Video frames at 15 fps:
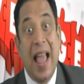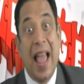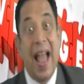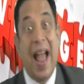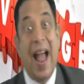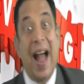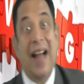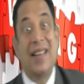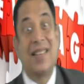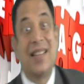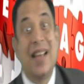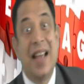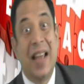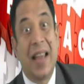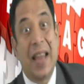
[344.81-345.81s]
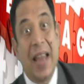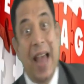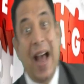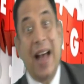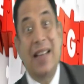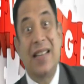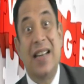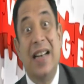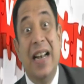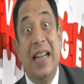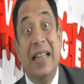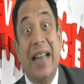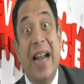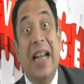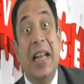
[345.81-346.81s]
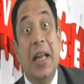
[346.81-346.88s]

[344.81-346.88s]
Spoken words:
has a debt